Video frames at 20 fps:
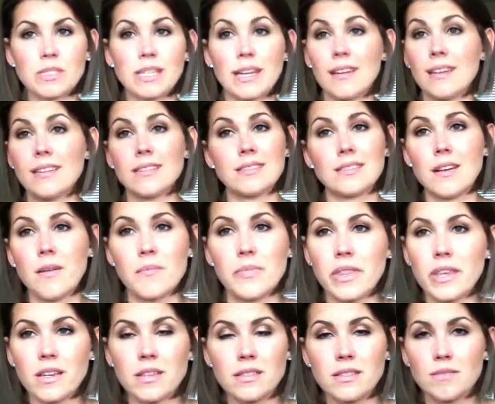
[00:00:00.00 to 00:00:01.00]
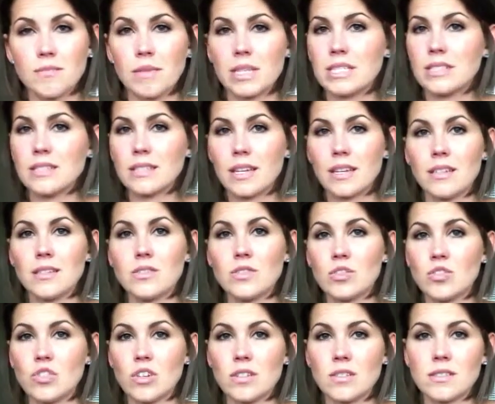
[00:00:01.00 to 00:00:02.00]
I need something because my skin is
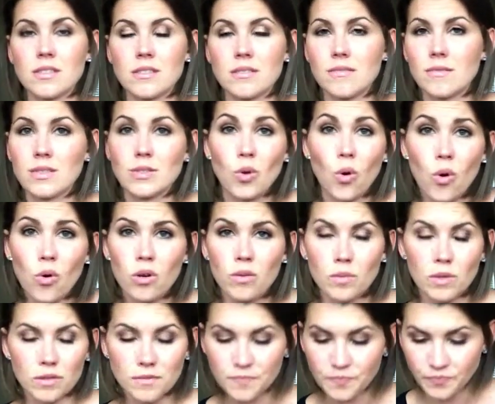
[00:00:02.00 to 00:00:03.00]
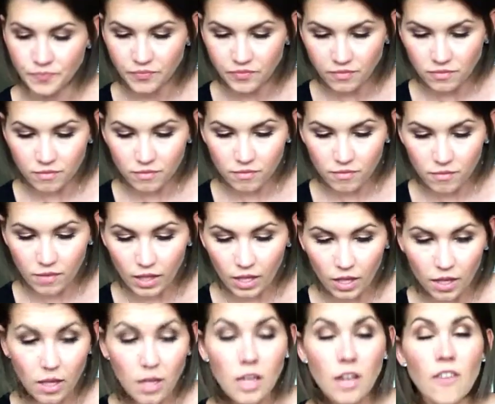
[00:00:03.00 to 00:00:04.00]
just, it's horrible.
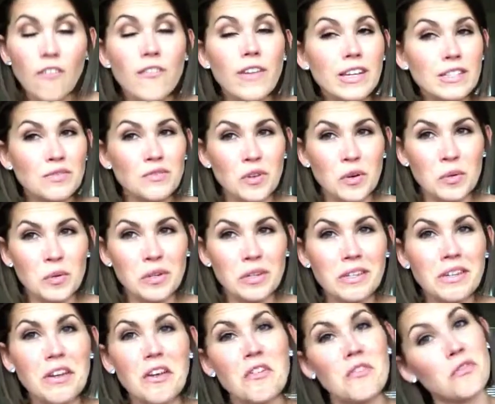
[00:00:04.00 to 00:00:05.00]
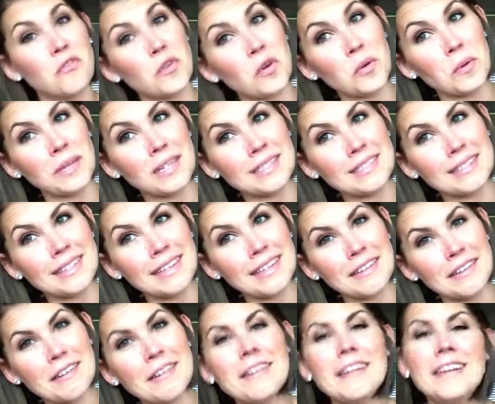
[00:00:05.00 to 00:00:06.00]
Fast forward 4 weeks
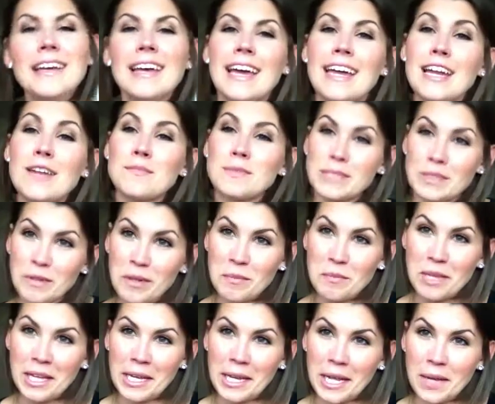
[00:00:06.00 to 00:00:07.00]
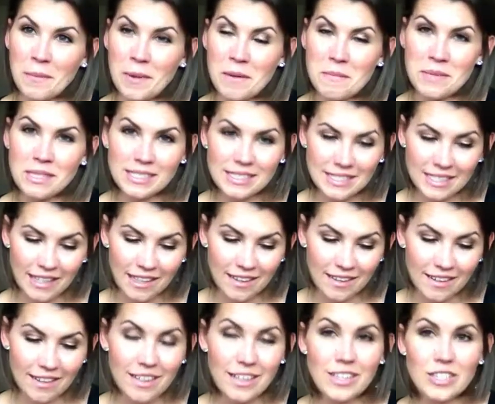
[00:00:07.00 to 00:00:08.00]
later, and I'm still complaining about my skin.